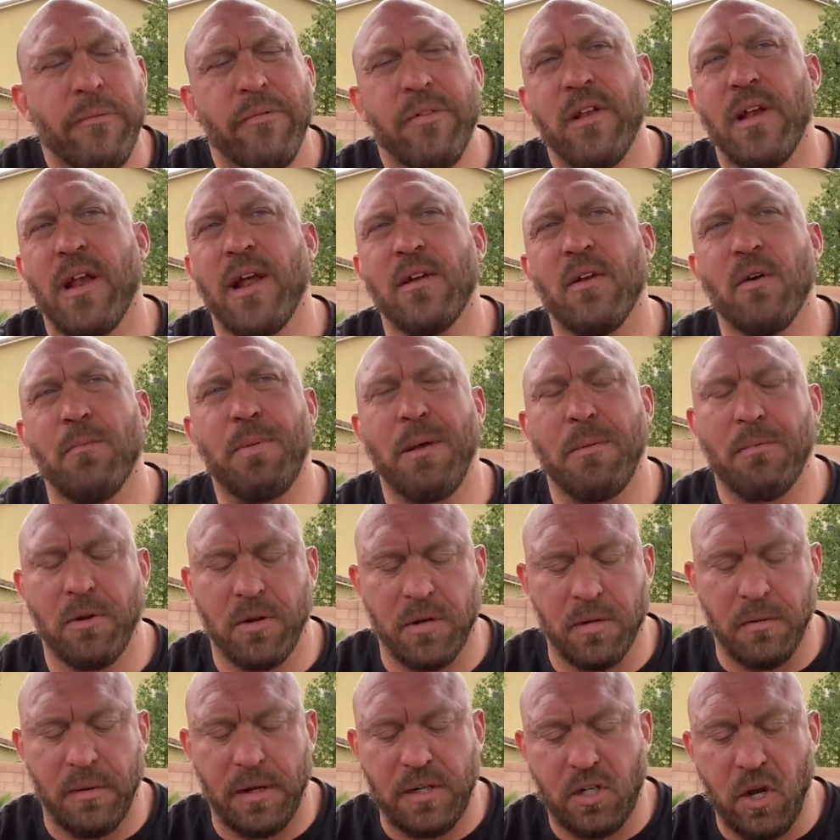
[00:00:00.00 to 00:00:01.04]
Then I know people are
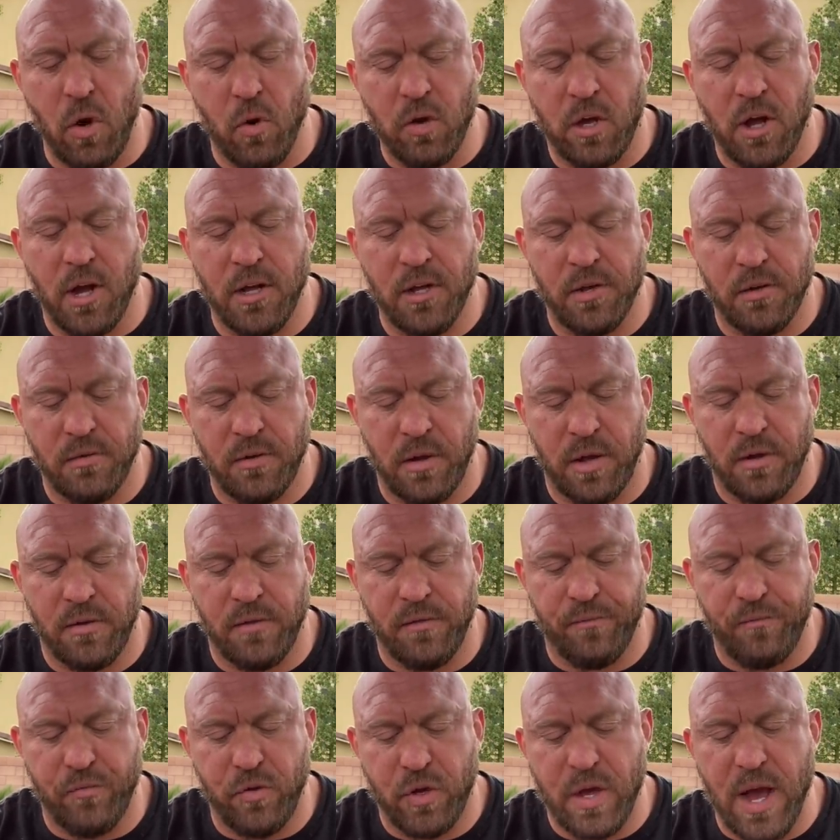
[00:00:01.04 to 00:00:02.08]
gonna like, don't cuss, like,
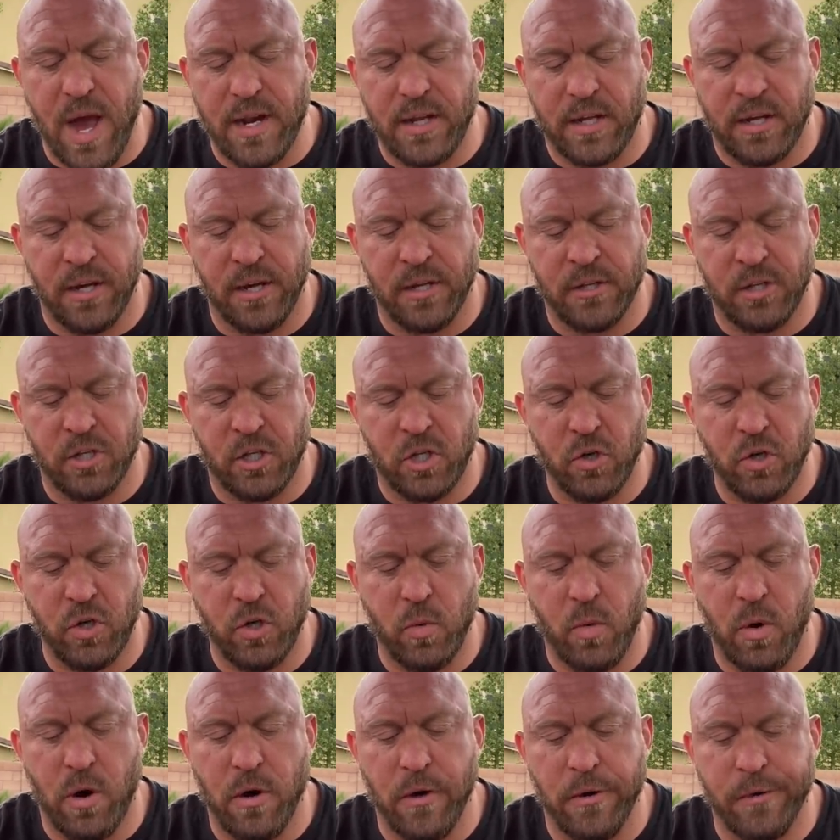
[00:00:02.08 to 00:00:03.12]
you gotta cuss, it's who
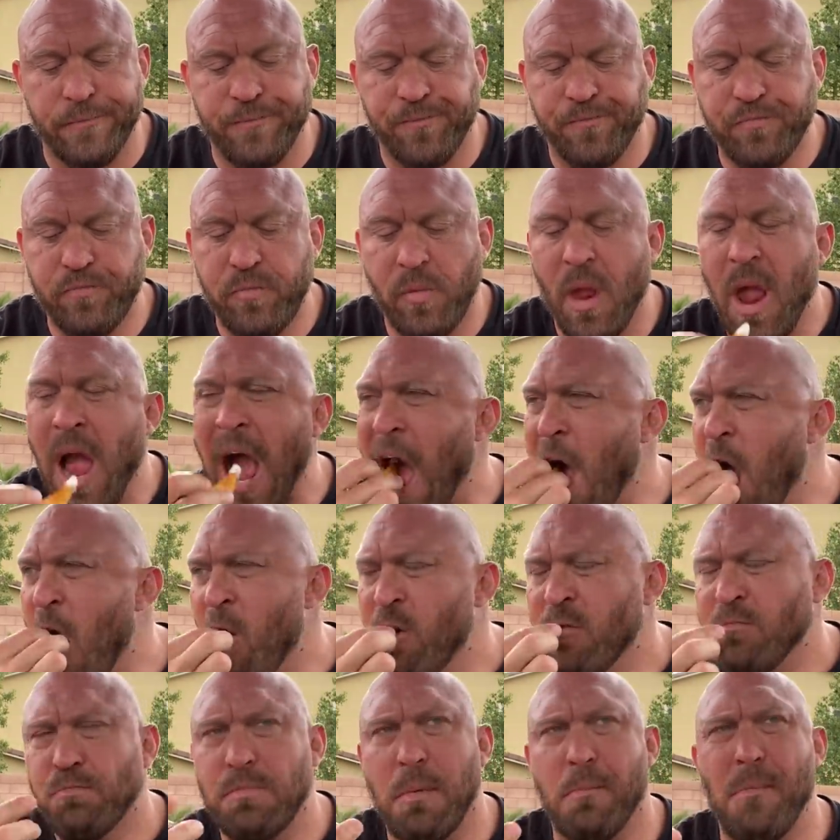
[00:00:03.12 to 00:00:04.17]
you are.
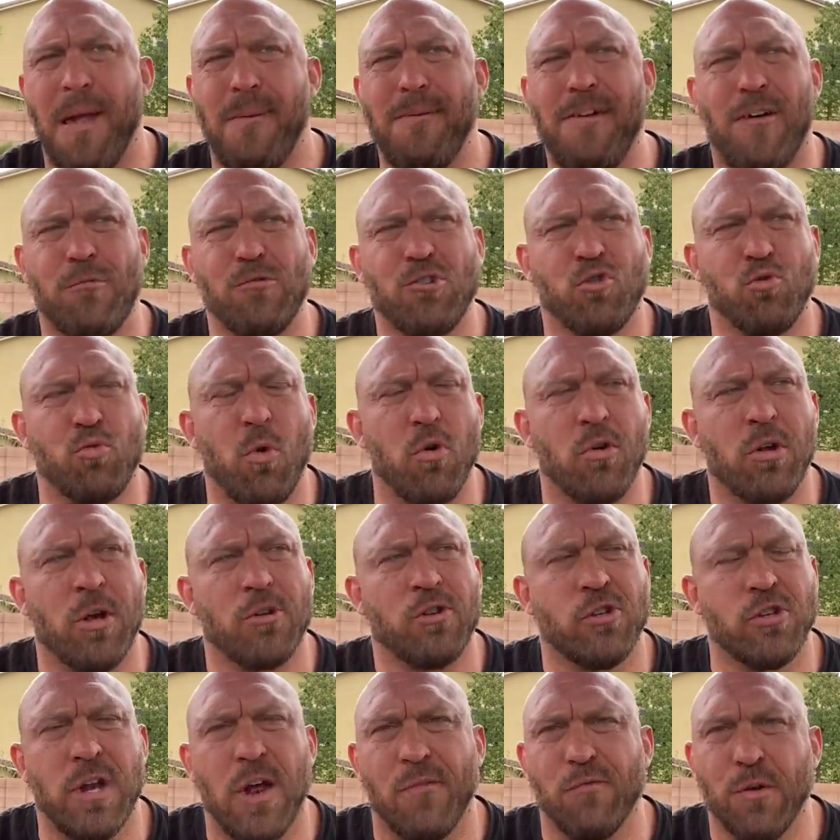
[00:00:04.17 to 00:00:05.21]
But maybe I just won't
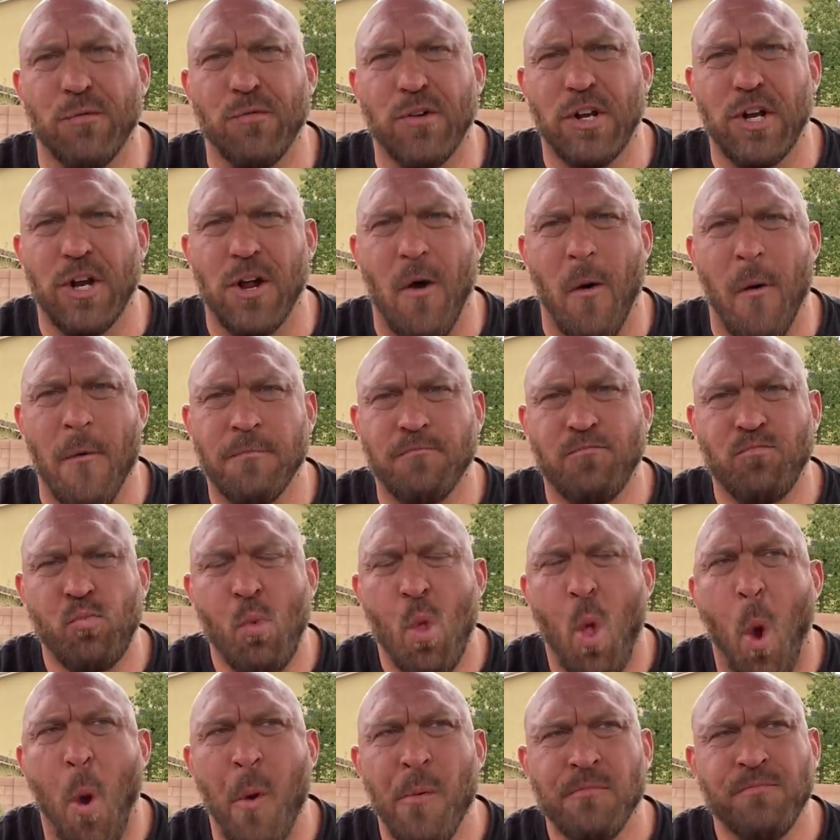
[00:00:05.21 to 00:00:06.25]
cuss in every video.
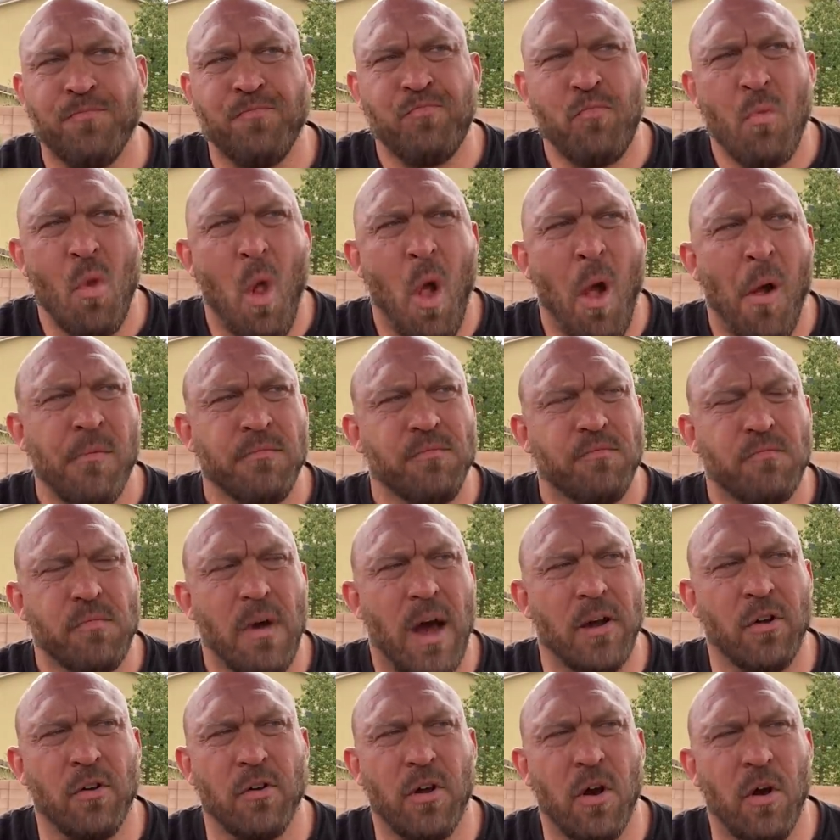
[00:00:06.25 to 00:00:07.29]

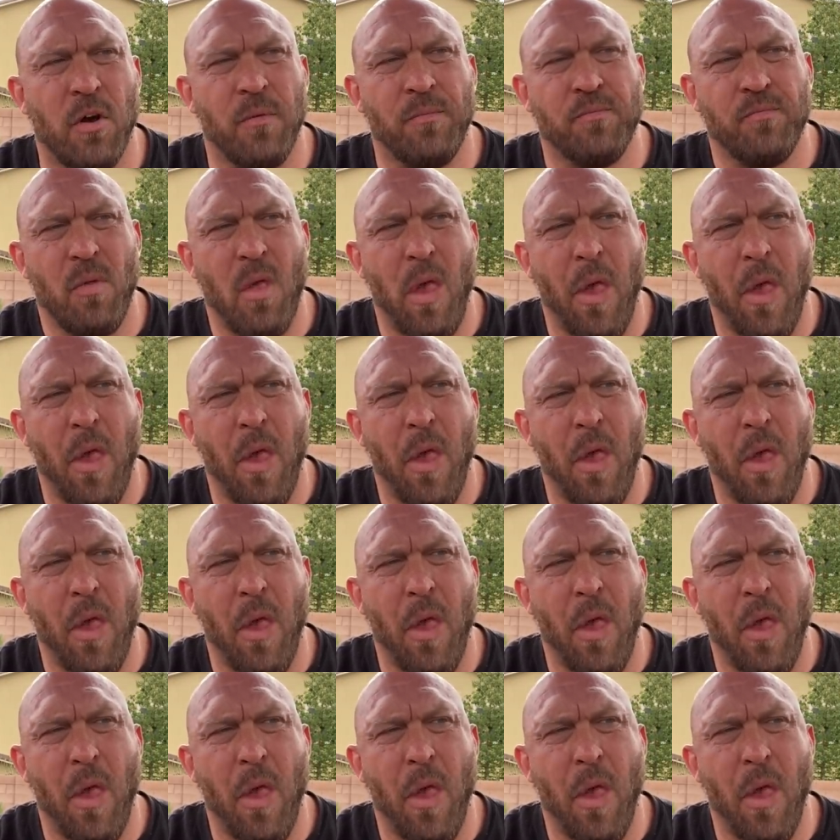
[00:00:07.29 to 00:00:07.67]
I don't know.